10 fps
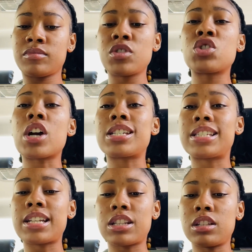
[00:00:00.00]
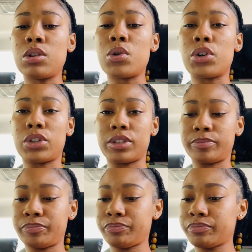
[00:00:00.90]
Trust in the Lord.
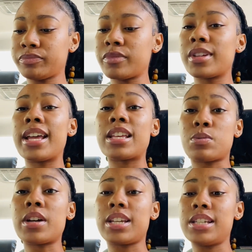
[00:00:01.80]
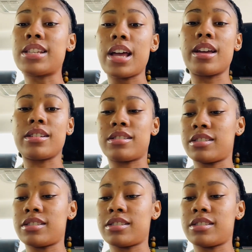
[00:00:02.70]
It's what he says.